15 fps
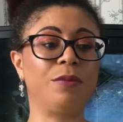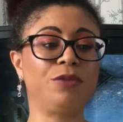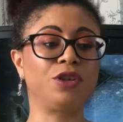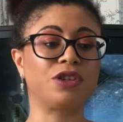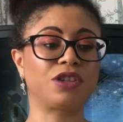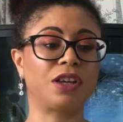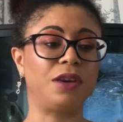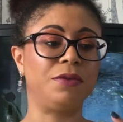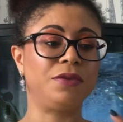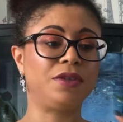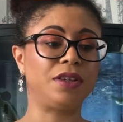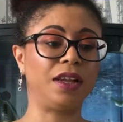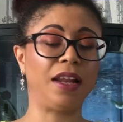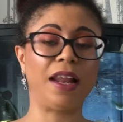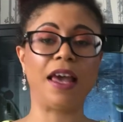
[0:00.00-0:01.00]
just going
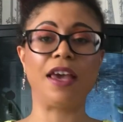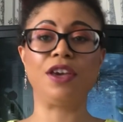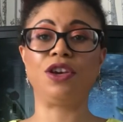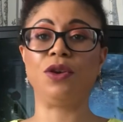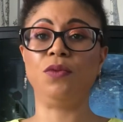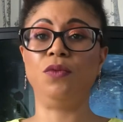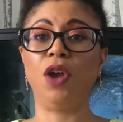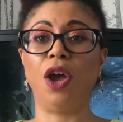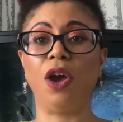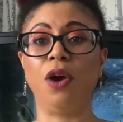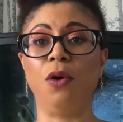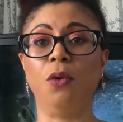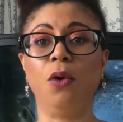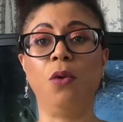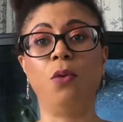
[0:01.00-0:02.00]
to let you
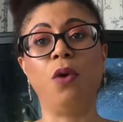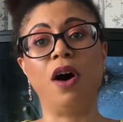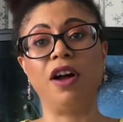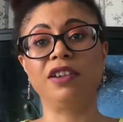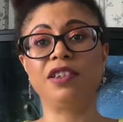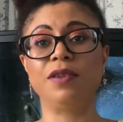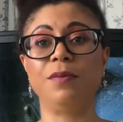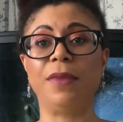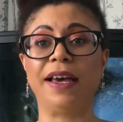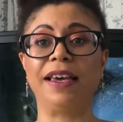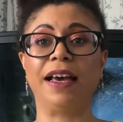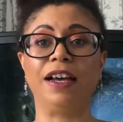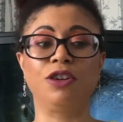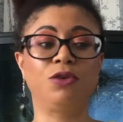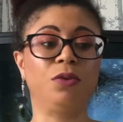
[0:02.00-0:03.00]
know what my
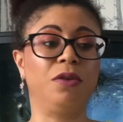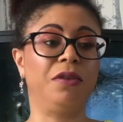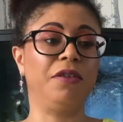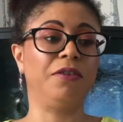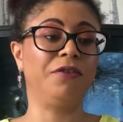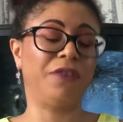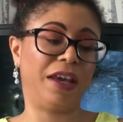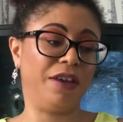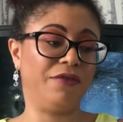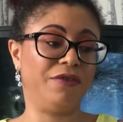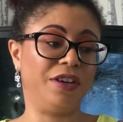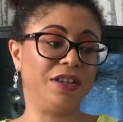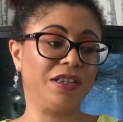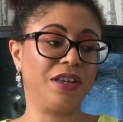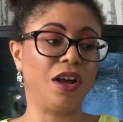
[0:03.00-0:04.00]
actual
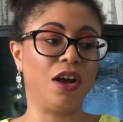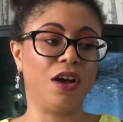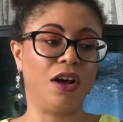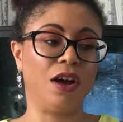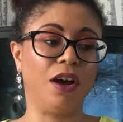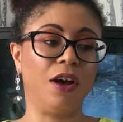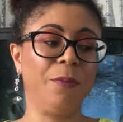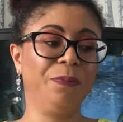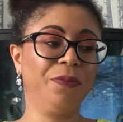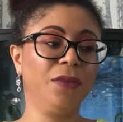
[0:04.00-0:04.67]
favorites are.